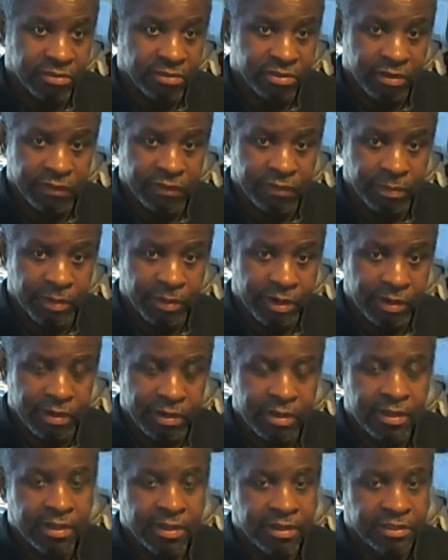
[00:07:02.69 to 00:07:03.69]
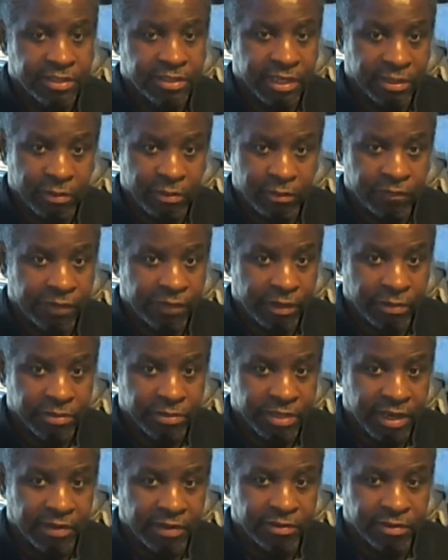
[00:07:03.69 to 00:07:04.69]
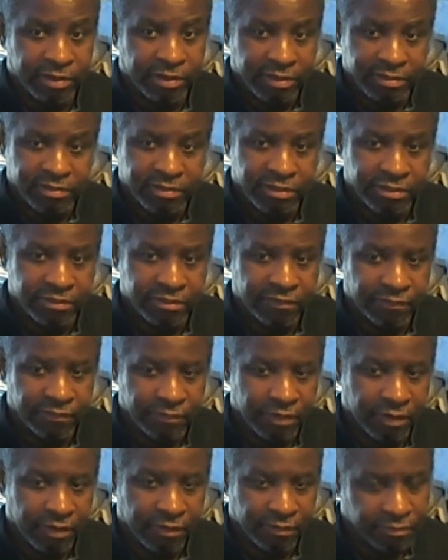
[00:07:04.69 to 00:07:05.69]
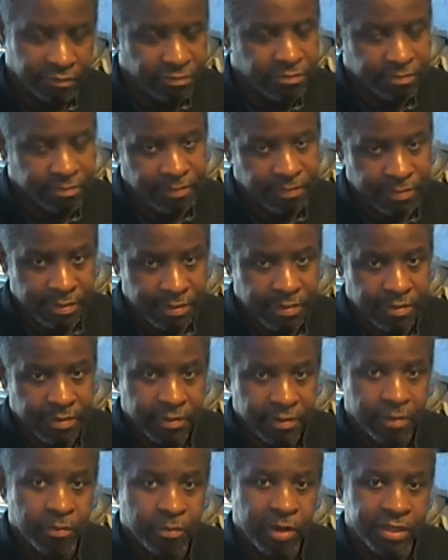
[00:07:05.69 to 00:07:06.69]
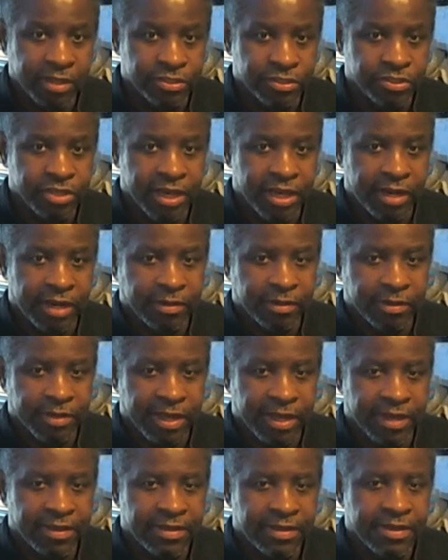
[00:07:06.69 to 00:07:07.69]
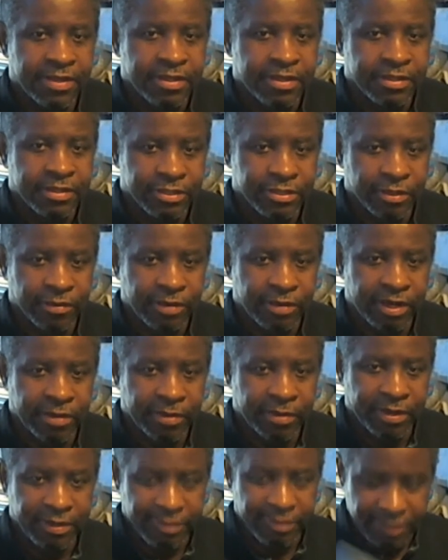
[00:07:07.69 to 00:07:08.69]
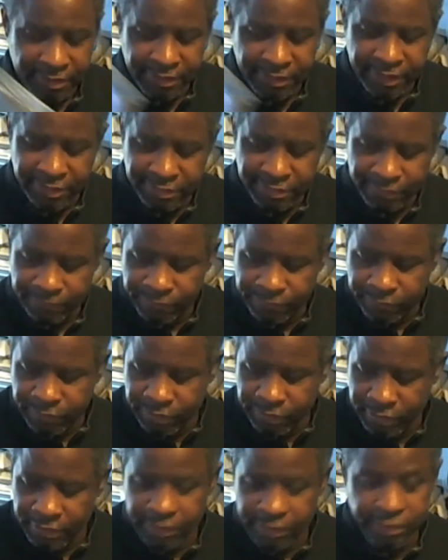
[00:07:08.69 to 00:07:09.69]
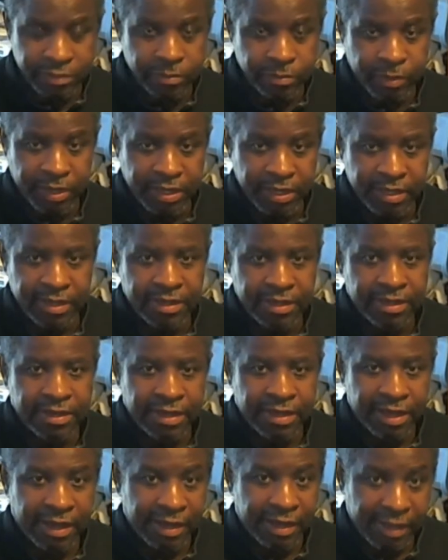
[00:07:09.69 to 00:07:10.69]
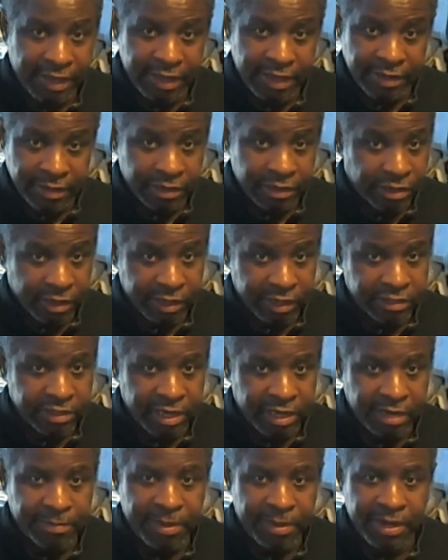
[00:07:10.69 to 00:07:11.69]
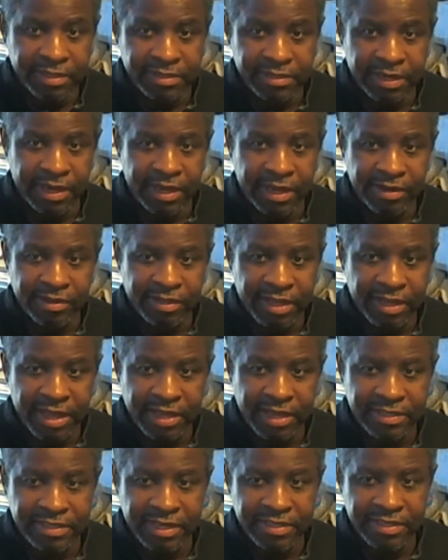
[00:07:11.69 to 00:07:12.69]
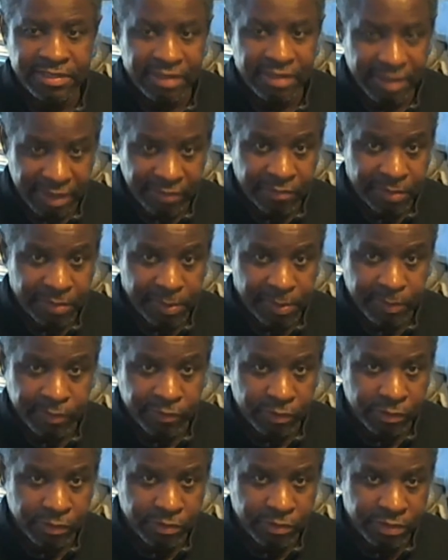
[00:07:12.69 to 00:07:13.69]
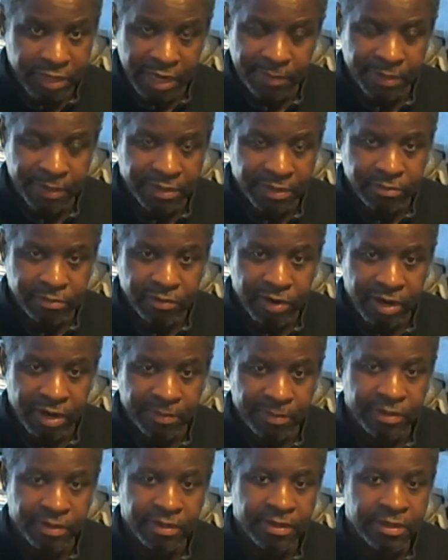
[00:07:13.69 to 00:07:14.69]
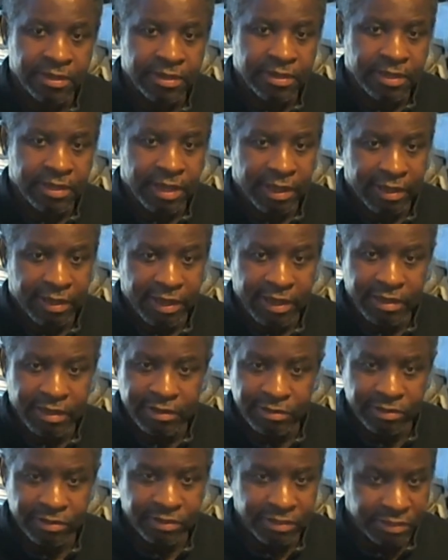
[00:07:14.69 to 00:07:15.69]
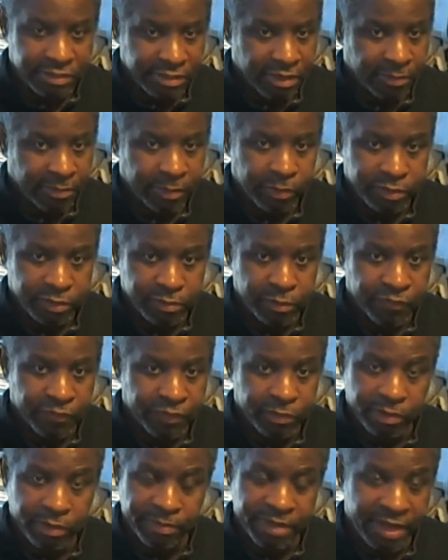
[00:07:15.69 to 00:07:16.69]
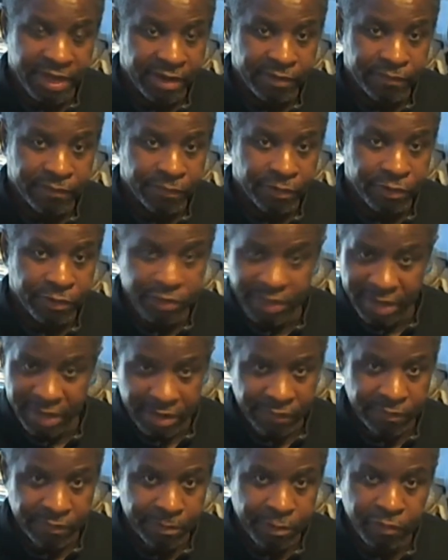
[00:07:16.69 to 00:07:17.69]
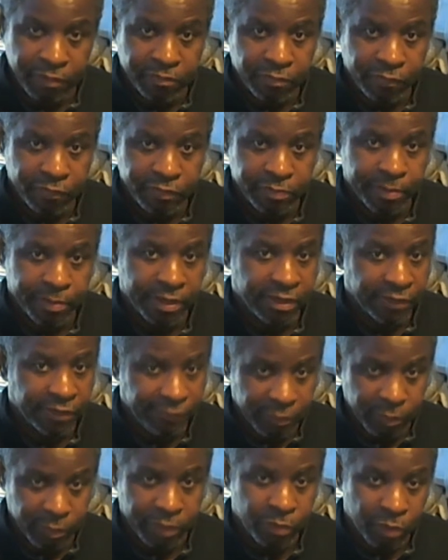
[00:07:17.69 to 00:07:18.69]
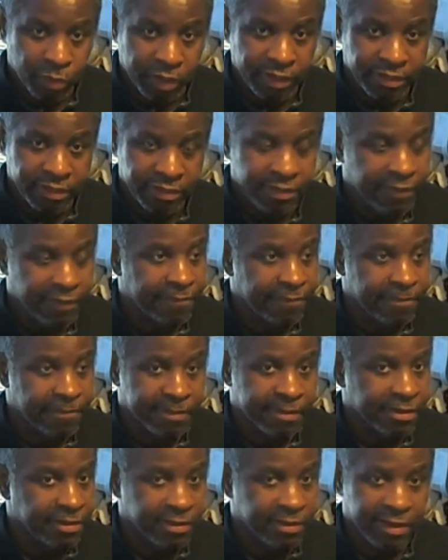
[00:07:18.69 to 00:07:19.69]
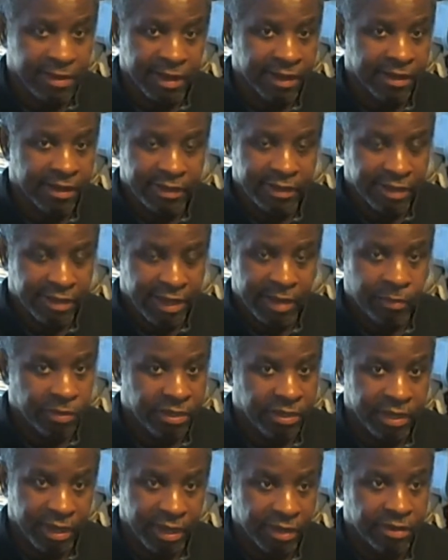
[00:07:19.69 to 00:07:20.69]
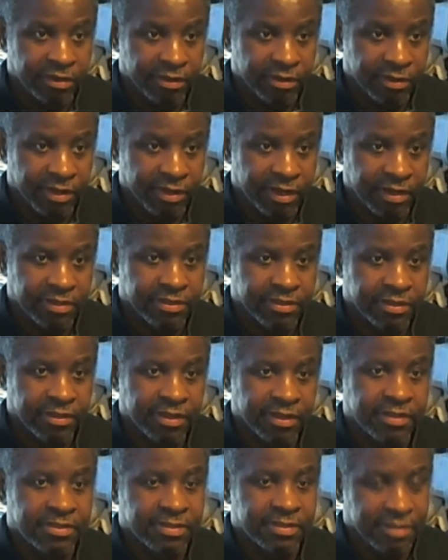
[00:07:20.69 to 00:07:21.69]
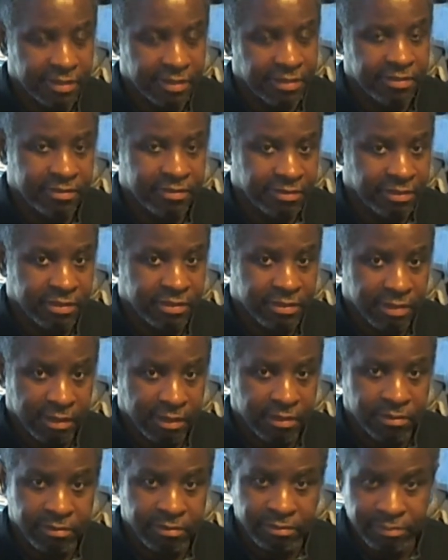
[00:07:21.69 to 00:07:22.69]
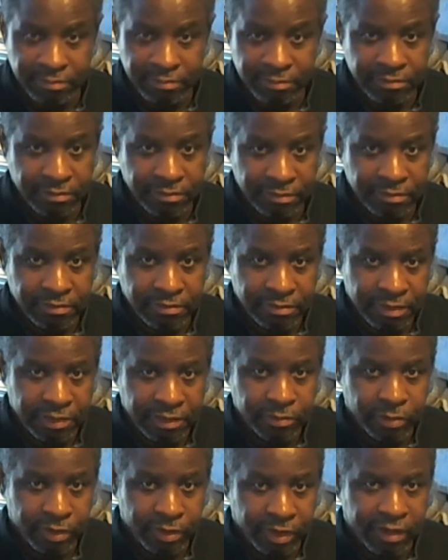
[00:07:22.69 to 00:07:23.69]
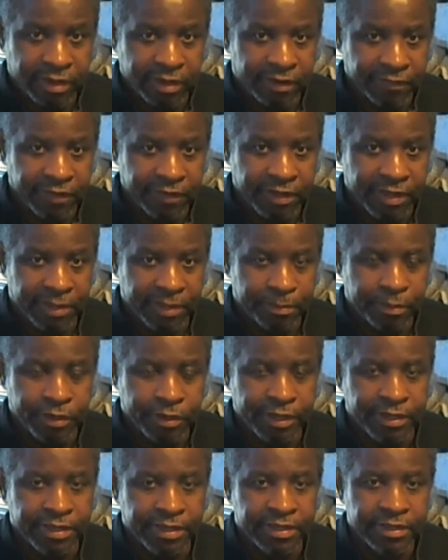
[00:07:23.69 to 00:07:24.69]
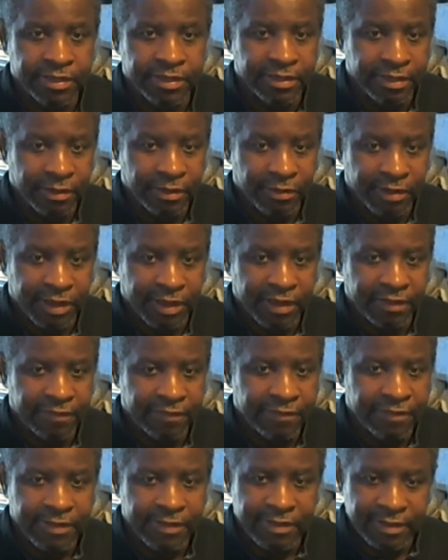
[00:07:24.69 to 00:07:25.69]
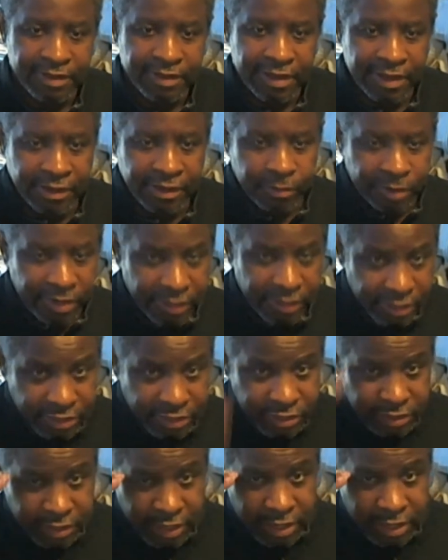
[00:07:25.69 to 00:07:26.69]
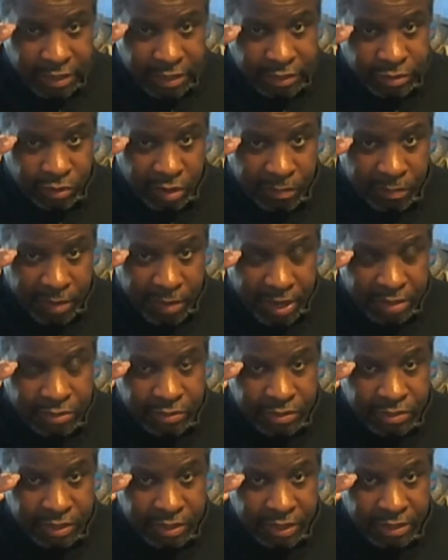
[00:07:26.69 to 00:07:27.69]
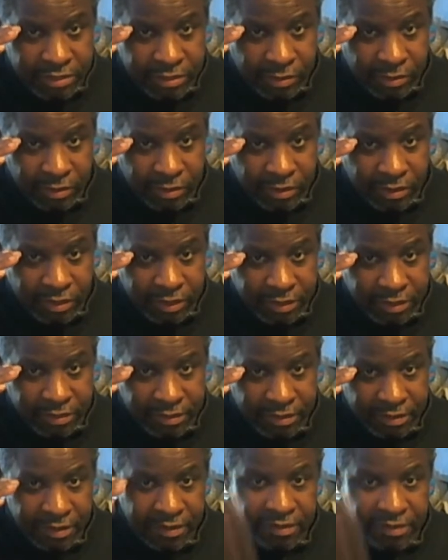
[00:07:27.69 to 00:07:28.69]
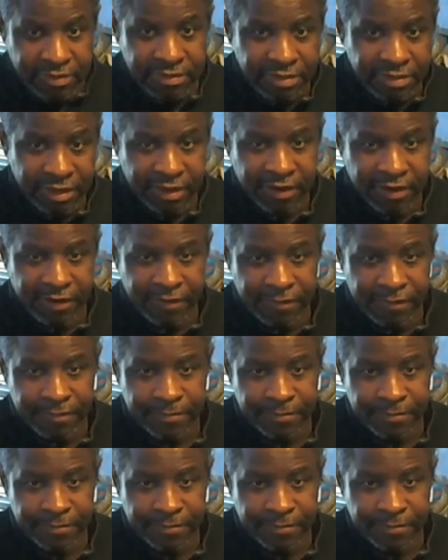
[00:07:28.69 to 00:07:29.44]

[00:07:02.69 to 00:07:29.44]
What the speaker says: So if you want to check those videos out, you can just, you know, watch this channel, okay? So anyway, that's it for this week. And again, good luck to anybody that's going to enter the contest. Again, remember the rules. You got to be a subscriber. Okay, you can just tell me which movie you want to be entered for. You can enter for both movies, but if you win one, you know, you can't win the other, okay? So that's just a little, just want to clarify that point, okay? Anyway, this is Trey Pastor saying so long and take care.